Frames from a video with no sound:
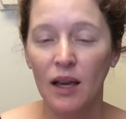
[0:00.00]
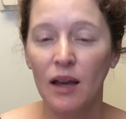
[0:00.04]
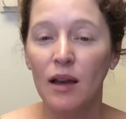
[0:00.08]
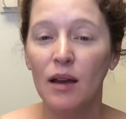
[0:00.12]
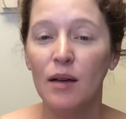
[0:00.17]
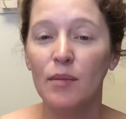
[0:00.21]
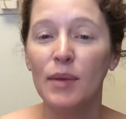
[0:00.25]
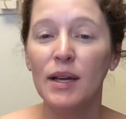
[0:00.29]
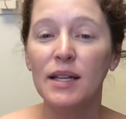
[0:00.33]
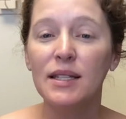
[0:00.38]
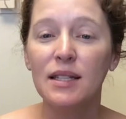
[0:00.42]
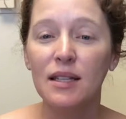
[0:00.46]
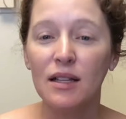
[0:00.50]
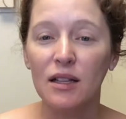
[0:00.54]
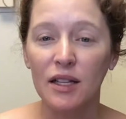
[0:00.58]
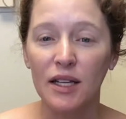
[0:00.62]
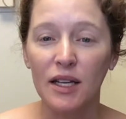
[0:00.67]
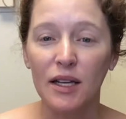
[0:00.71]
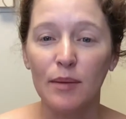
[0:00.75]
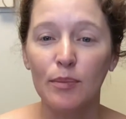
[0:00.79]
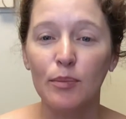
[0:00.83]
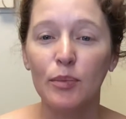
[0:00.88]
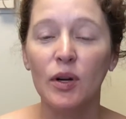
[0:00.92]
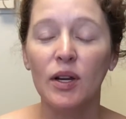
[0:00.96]

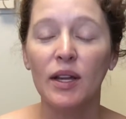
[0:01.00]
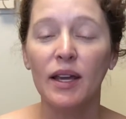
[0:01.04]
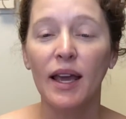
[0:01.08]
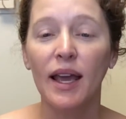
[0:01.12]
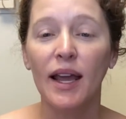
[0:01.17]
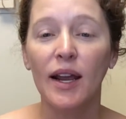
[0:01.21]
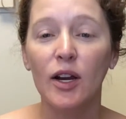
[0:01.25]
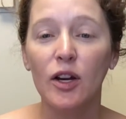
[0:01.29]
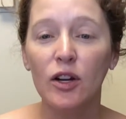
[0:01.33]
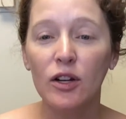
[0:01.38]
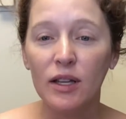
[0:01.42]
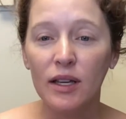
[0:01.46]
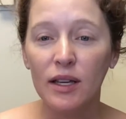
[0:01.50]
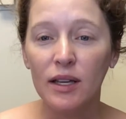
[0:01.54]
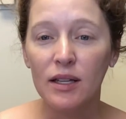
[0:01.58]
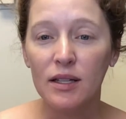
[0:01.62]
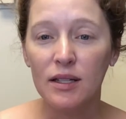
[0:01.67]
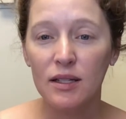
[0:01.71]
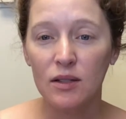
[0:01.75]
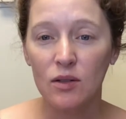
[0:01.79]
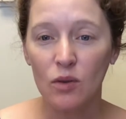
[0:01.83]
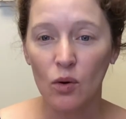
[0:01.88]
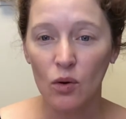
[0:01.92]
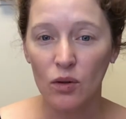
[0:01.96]
Basically, precarity is
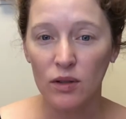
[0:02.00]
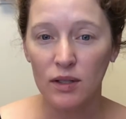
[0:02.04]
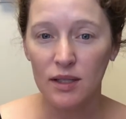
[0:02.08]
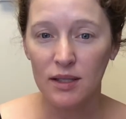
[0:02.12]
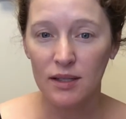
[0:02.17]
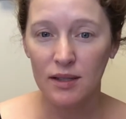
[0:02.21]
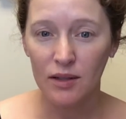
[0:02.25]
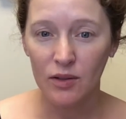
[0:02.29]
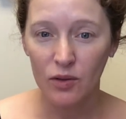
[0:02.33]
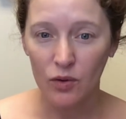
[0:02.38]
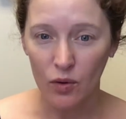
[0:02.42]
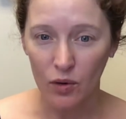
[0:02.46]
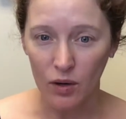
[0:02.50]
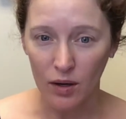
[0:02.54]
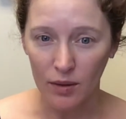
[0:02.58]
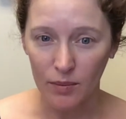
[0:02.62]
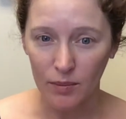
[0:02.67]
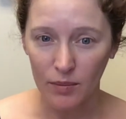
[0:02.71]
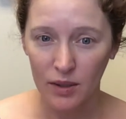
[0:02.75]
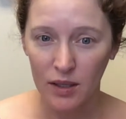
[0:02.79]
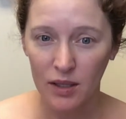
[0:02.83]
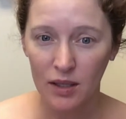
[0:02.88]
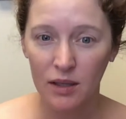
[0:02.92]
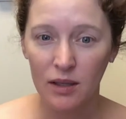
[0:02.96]
sold as the
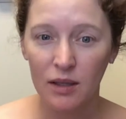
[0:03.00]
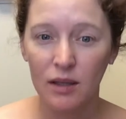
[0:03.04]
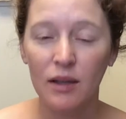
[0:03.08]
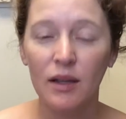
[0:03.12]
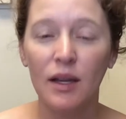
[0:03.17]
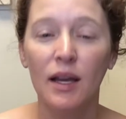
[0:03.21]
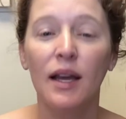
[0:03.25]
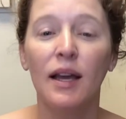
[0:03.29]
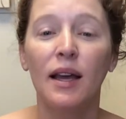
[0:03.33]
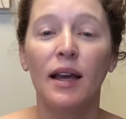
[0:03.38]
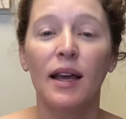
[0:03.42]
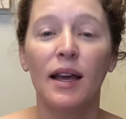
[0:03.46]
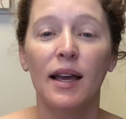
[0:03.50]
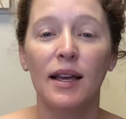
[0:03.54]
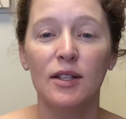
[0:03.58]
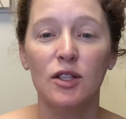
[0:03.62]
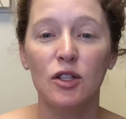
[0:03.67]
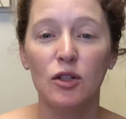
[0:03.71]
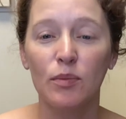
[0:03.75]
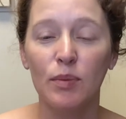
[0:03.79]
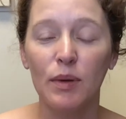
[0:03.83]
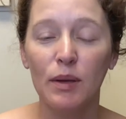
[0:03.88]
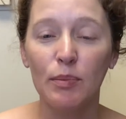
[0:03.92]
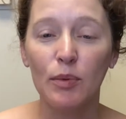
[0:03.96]
norm, and so
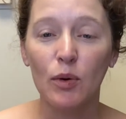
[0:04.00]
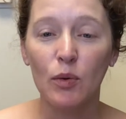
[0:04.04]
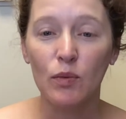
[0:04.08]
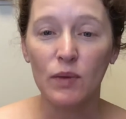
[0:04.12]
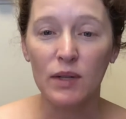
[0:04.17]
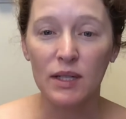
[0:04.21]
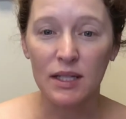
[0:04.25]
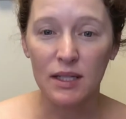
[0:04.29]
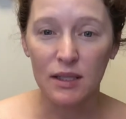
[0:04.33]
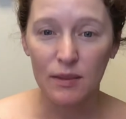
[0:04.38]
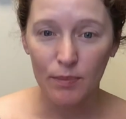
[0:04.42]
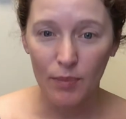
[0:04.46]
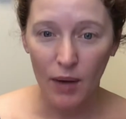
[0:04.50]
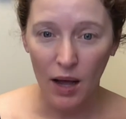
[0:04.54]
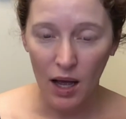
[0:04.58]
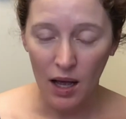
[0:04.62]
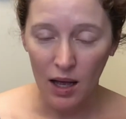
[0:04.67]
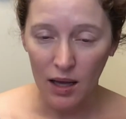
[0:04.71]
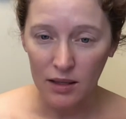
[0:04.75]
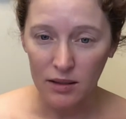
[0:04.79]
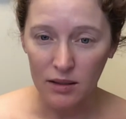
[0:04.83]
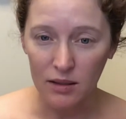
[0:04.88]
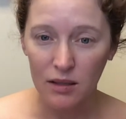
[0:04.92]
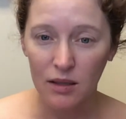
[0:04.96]
people
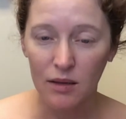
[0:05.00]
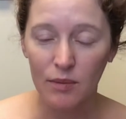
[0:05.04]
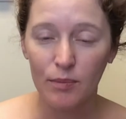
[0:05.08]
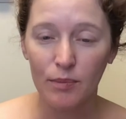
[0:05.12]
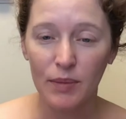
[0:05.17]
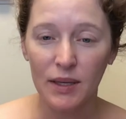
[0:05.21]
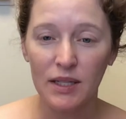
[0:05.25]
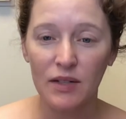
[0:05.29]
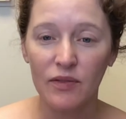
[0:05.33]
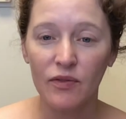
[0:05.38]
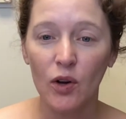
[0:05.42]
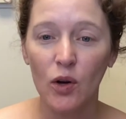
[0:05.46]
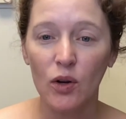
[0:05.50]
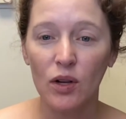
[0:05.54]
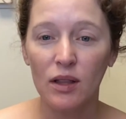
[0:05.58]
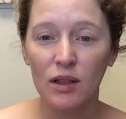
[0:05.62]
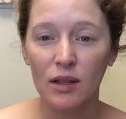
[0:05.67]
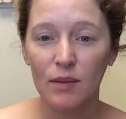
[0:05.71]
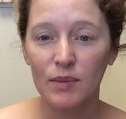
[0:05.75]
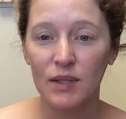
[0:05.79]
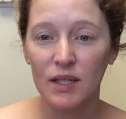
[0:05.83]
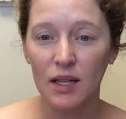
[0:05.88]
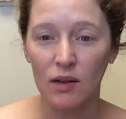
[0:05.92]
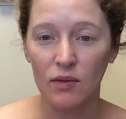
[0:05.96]
respond by devoting
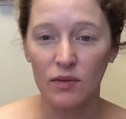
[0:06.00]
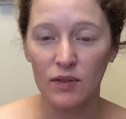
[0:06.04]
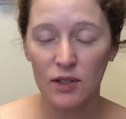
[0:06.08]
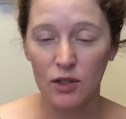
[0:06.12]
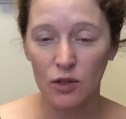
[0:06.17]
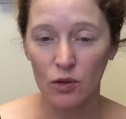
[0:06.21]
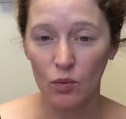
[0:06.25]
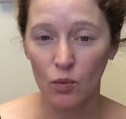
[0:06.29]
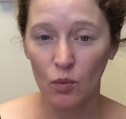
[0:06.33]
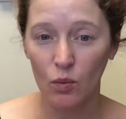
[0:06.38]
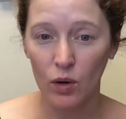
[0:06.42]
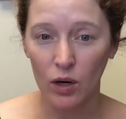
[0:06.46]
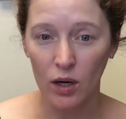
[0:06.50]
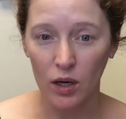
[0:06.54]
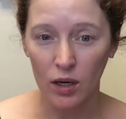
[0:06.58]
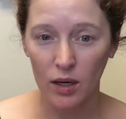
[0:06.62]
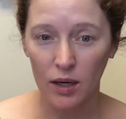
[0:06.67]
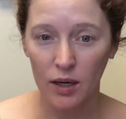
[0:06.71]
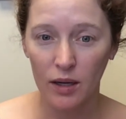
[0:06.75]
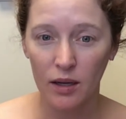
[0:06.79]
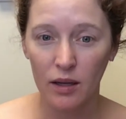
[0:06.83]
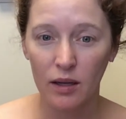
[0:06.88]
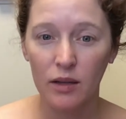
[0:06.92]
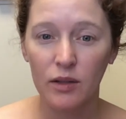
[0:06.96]
themselves to work
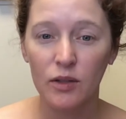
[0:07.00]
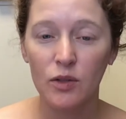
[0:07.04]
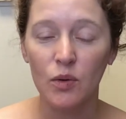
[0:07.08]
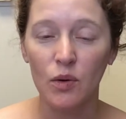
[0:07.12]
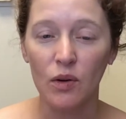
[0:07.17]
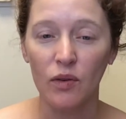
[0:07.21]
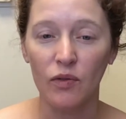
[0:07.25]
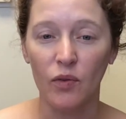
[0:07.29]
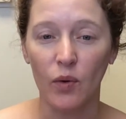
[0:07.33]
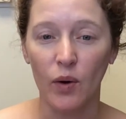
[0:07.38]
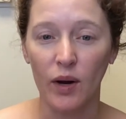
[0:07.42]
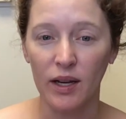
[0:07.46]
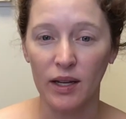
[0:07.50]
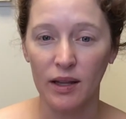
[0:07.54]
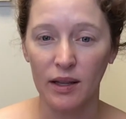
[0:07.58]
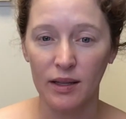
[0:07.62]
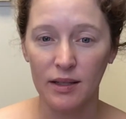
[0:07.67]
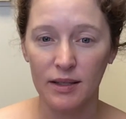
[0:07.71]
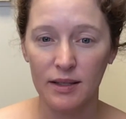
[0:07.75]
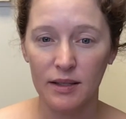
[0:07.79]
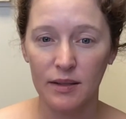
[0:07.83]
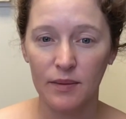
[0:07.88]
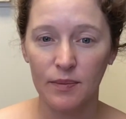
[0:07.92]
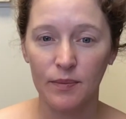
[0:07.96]
to avoid
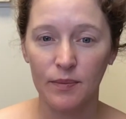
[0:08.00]
this.